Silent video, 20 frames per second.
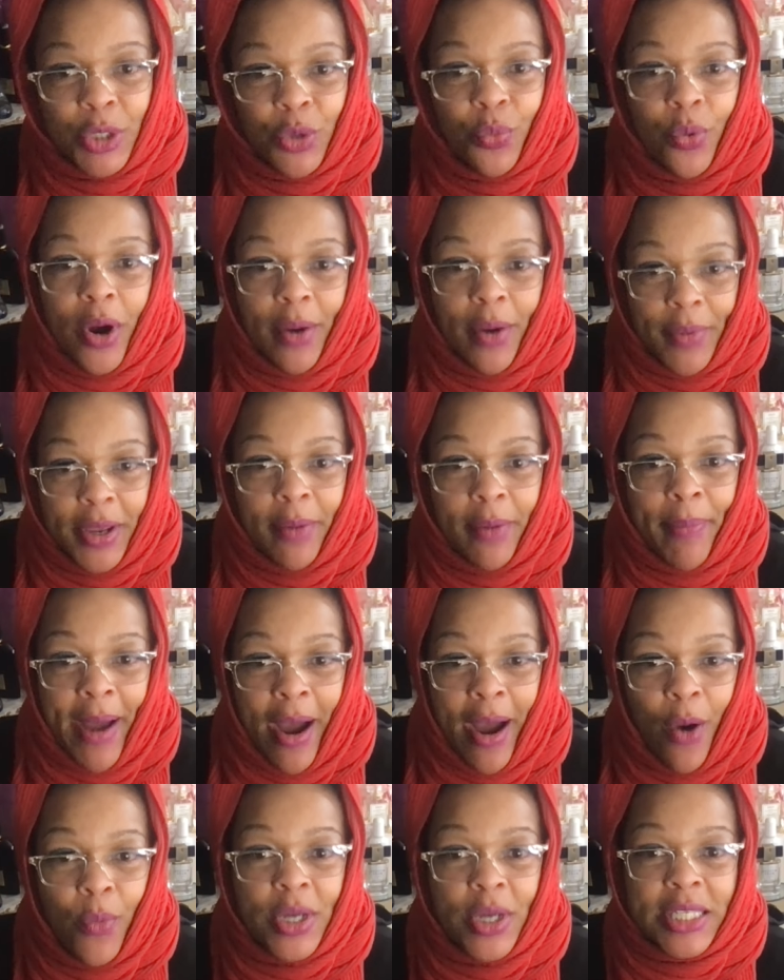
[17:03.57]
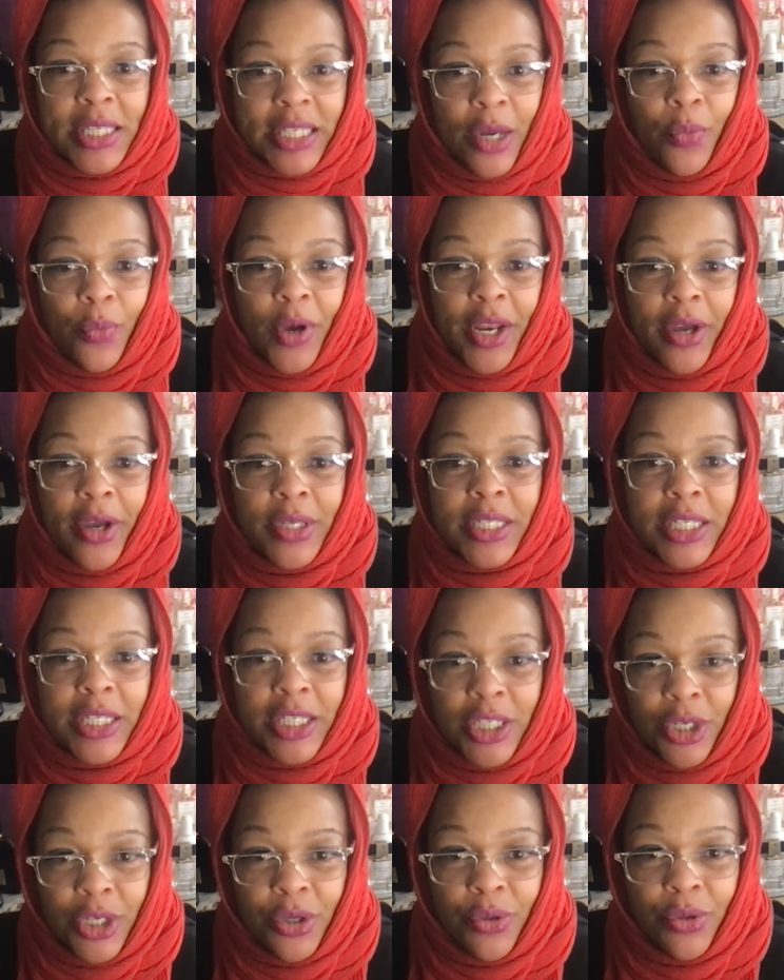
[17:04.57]
worry about what someone else is
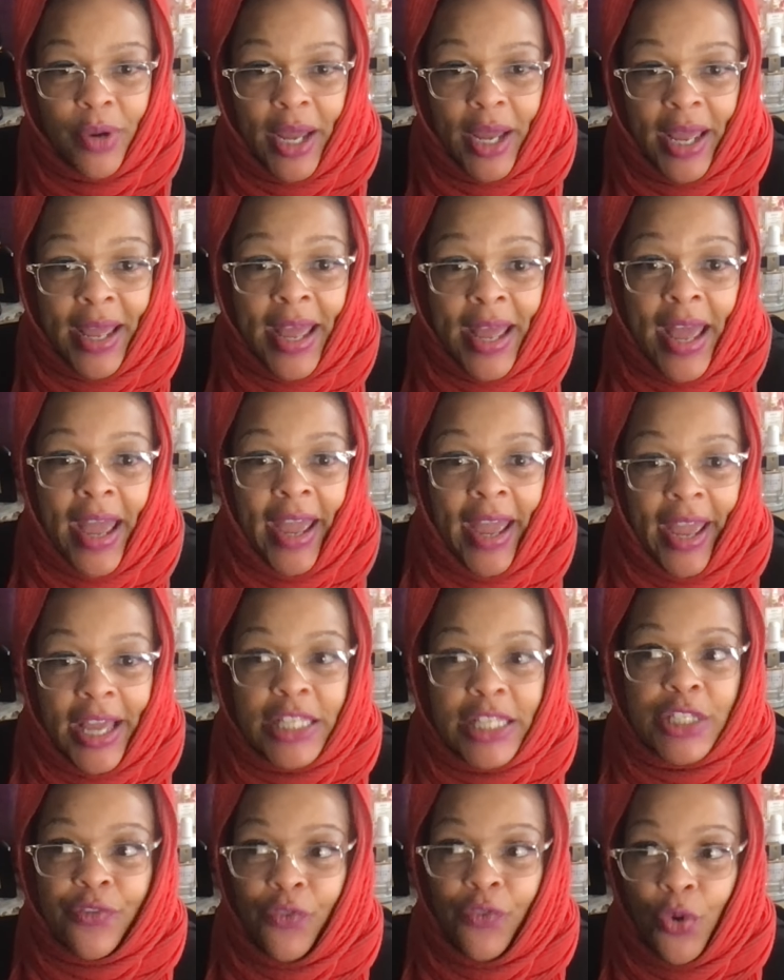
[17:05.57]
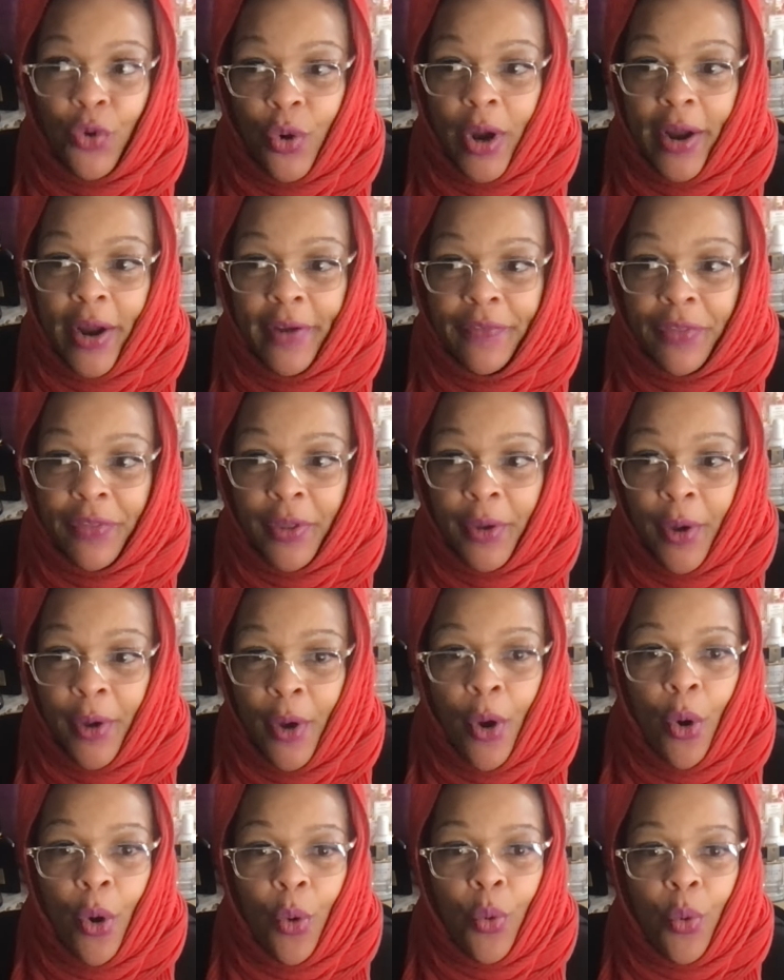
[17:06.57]
doing. Henceforth,
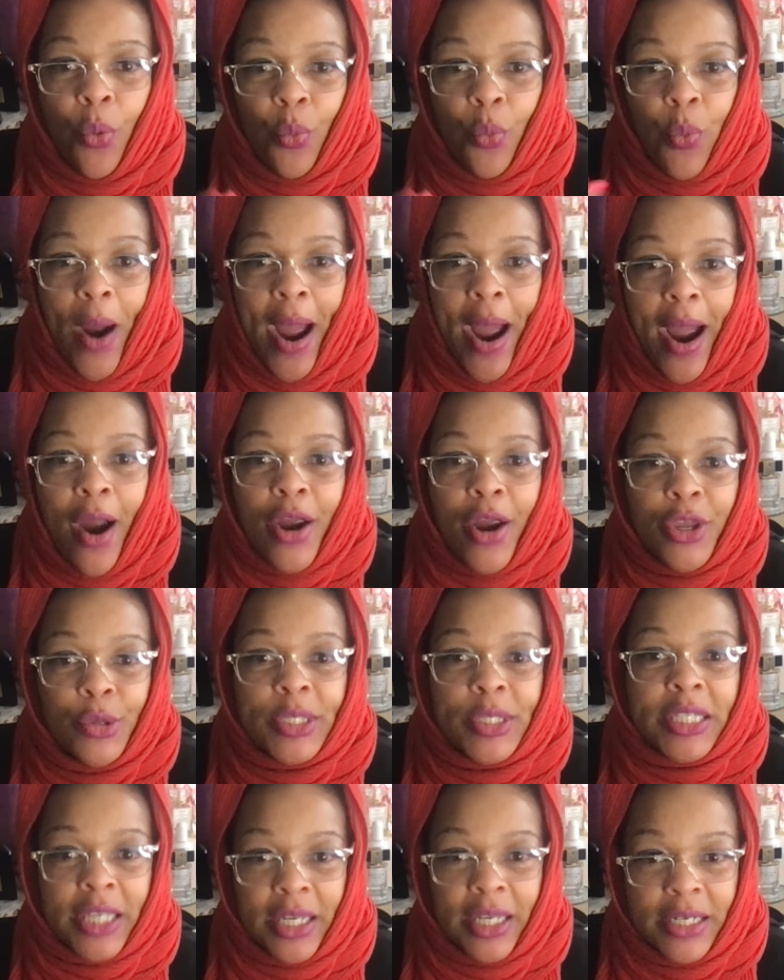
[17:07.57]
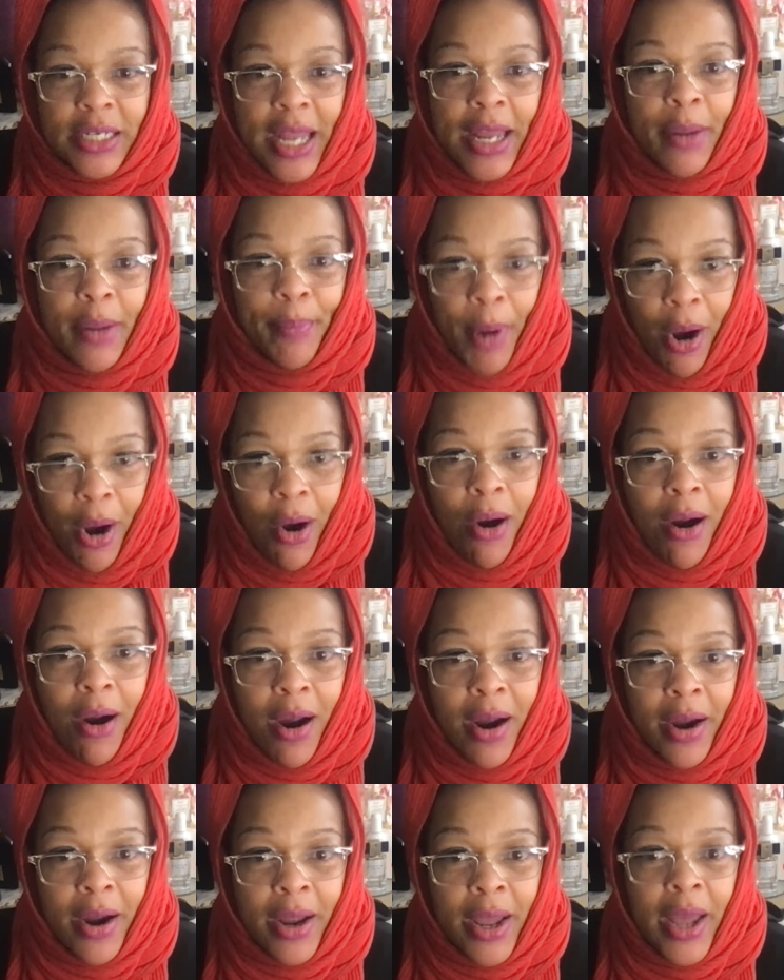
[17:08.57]
why are you sitting at a
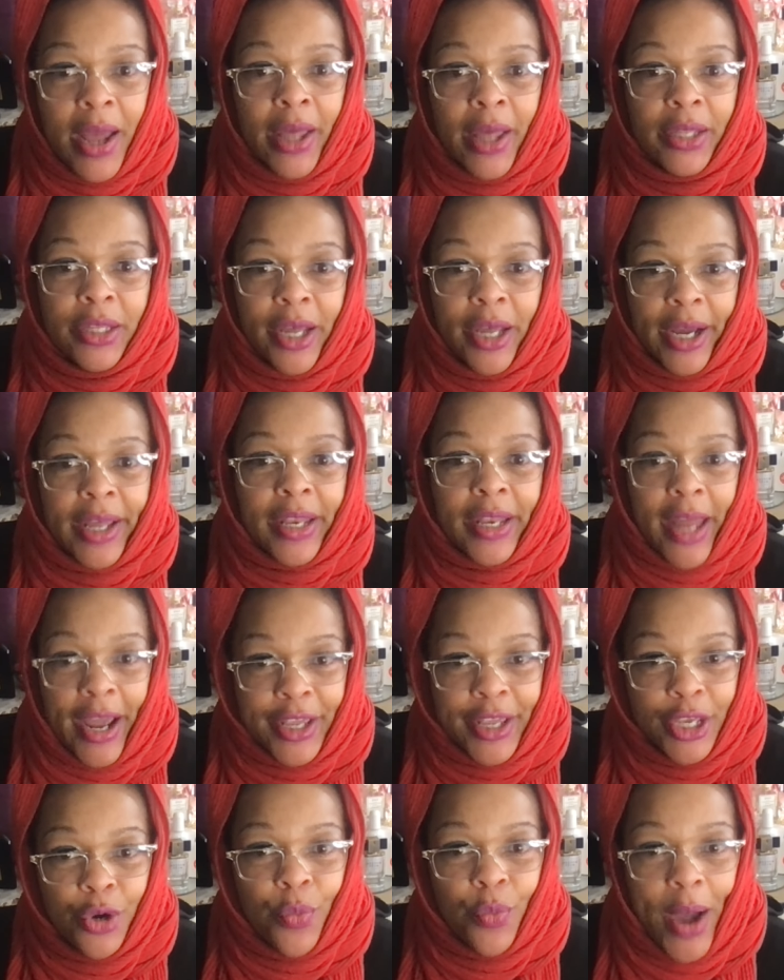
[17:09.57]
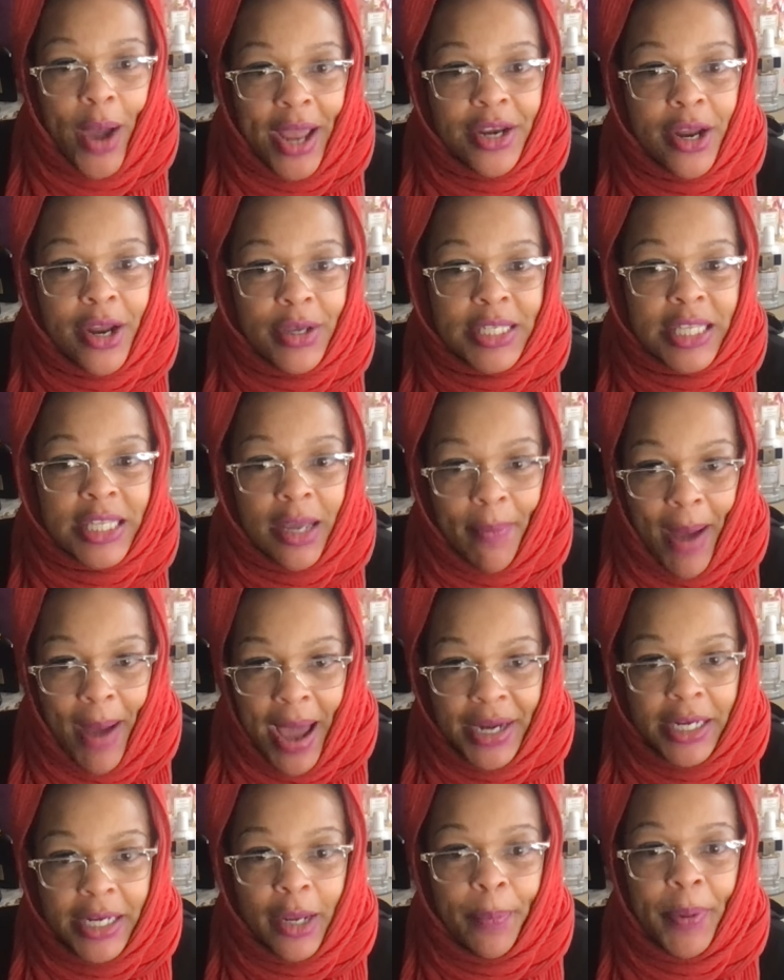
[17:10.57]
bar looking like you waiting on
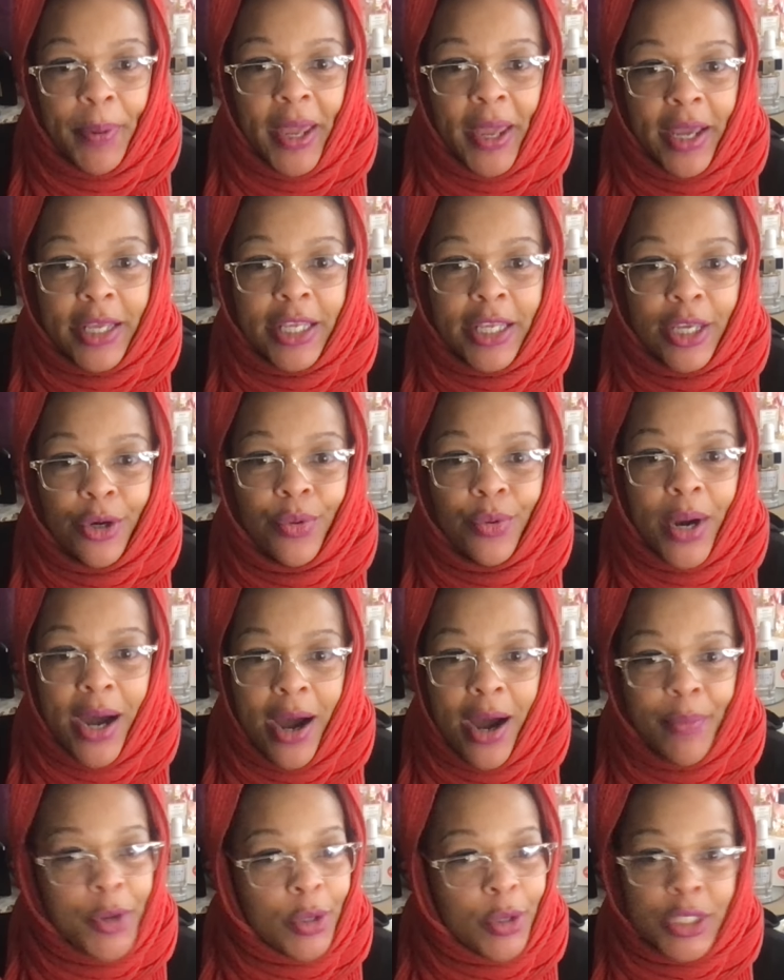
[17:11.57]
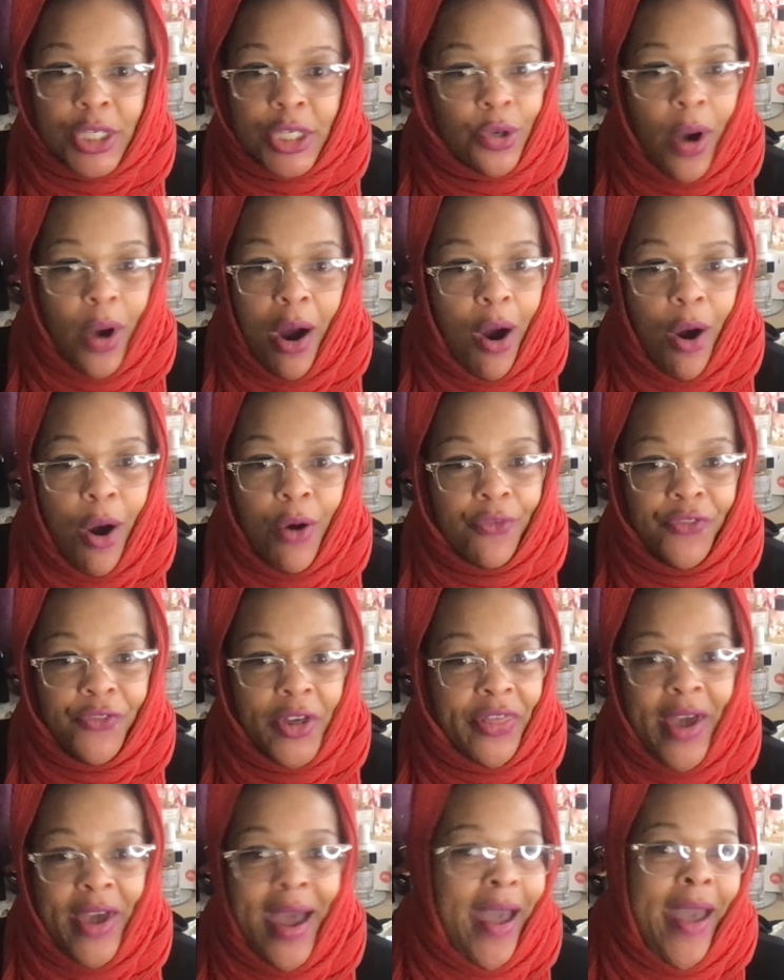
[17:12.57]
somebody to pick you up? You too old for
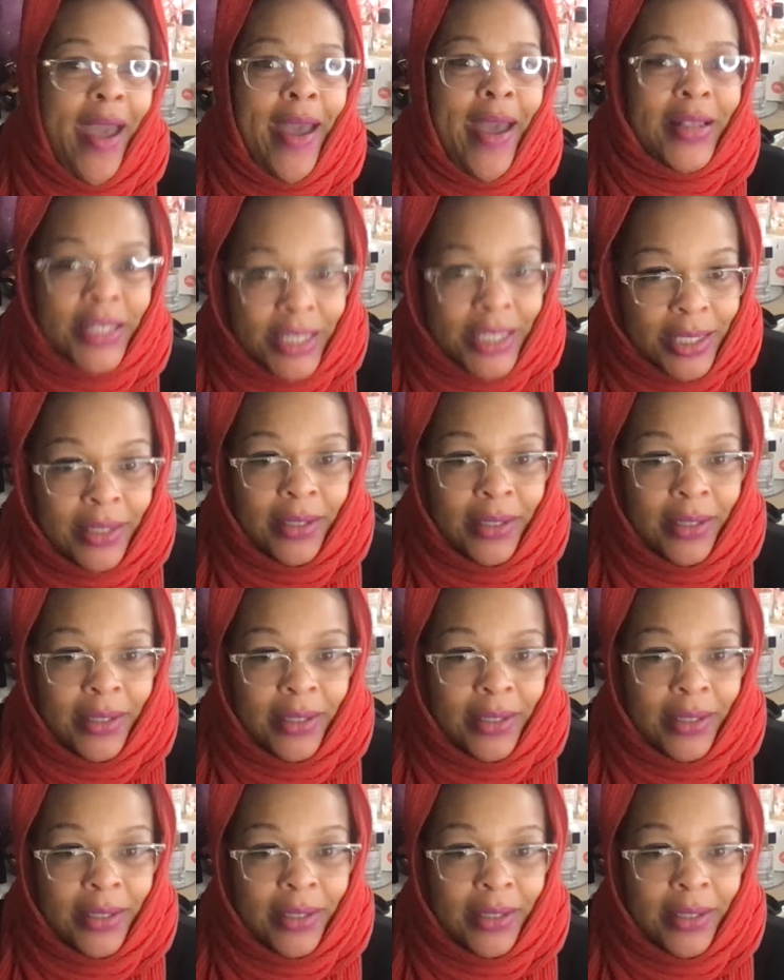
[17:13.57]
that.